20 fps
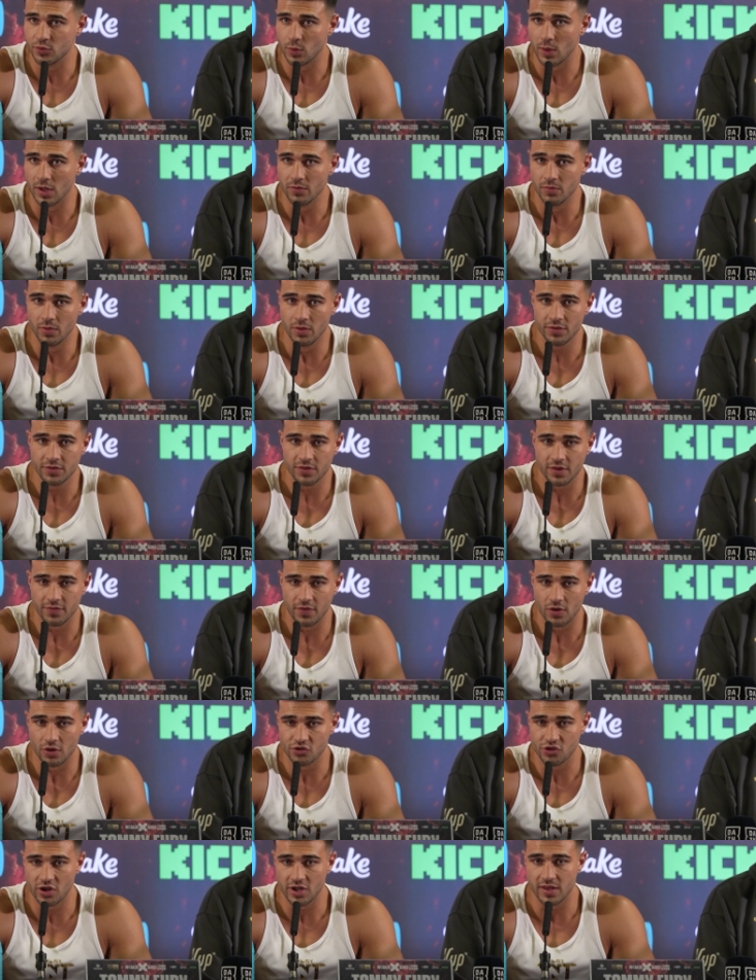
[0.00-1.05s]
12 months. I
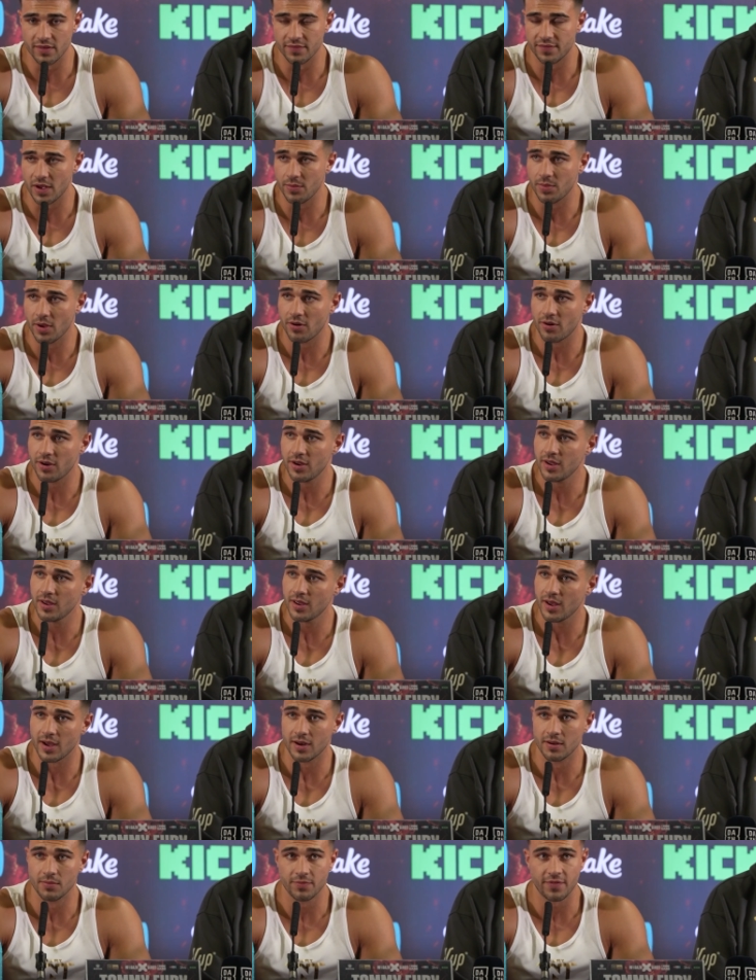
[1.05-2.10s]
fought Jake in February,
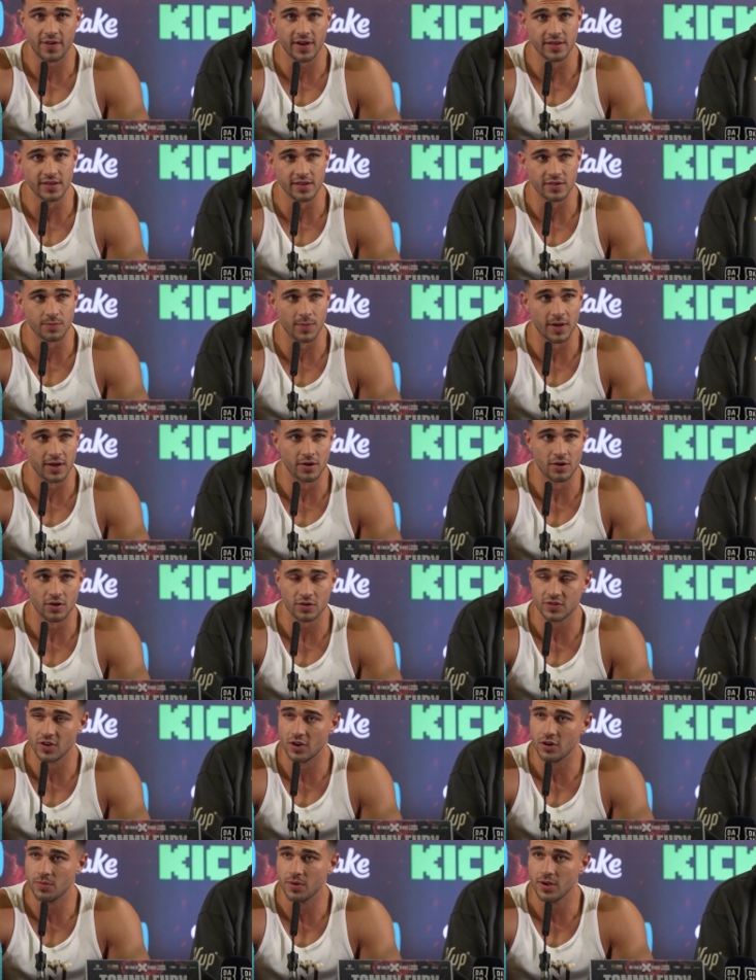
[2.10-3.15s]
and I'm fighting this man in
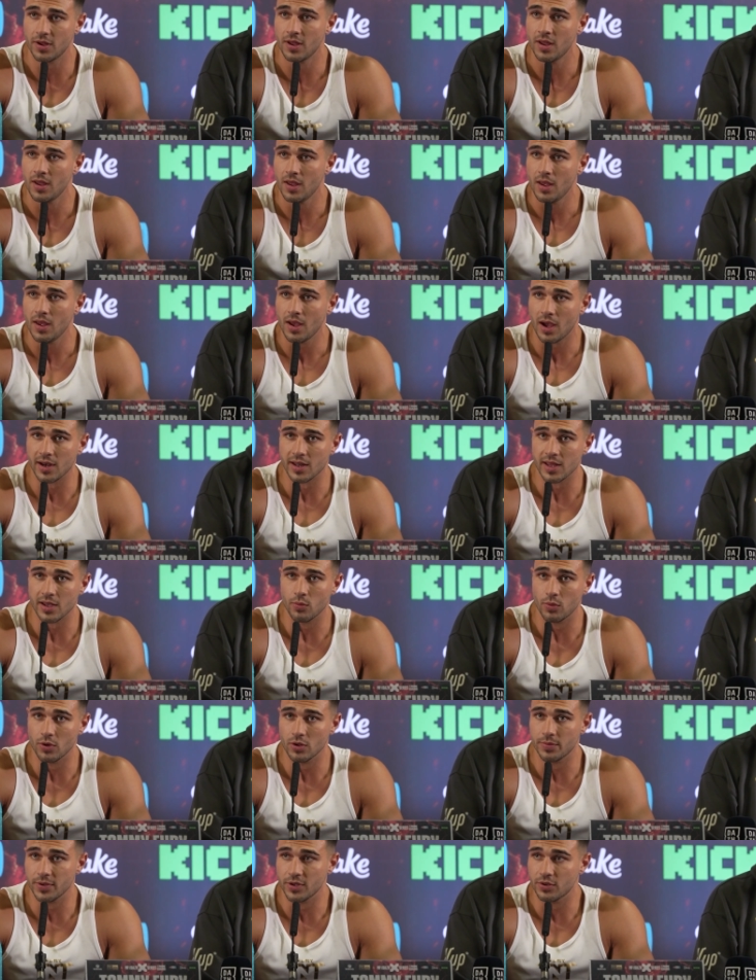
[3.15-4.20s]
October and he
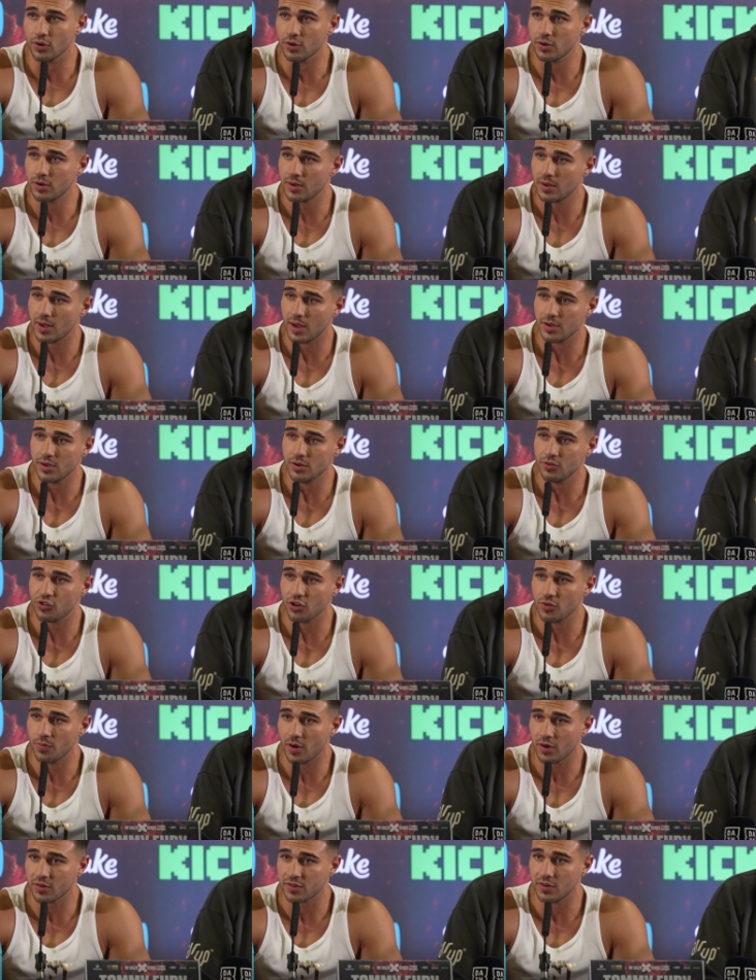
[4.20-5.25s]
will be done, and
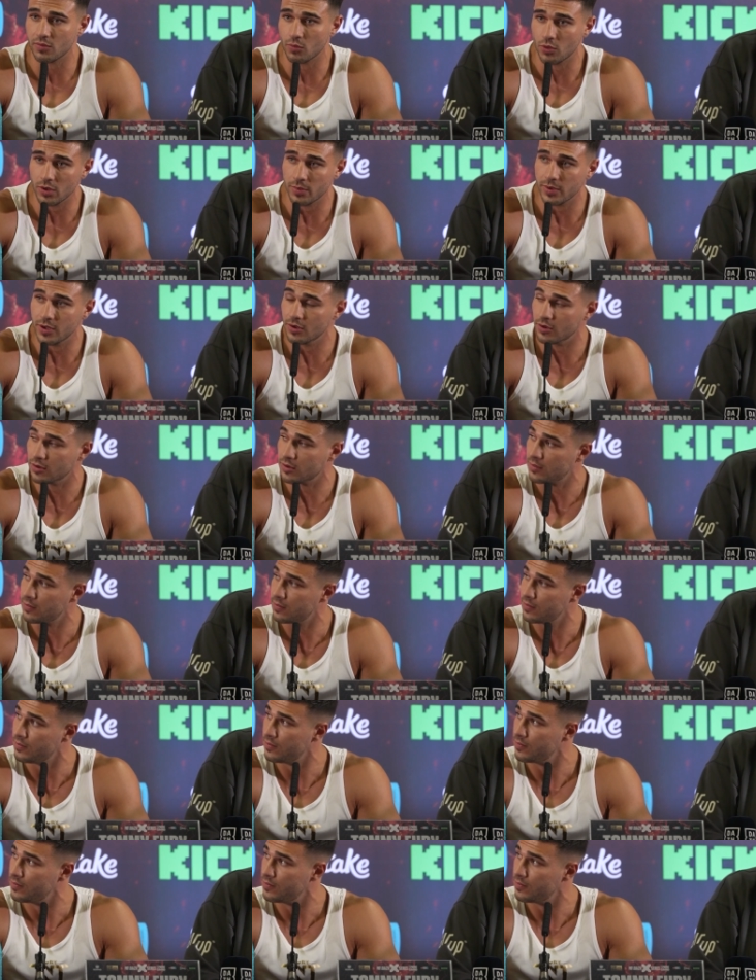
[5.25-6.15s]
YouTube boxing will be done.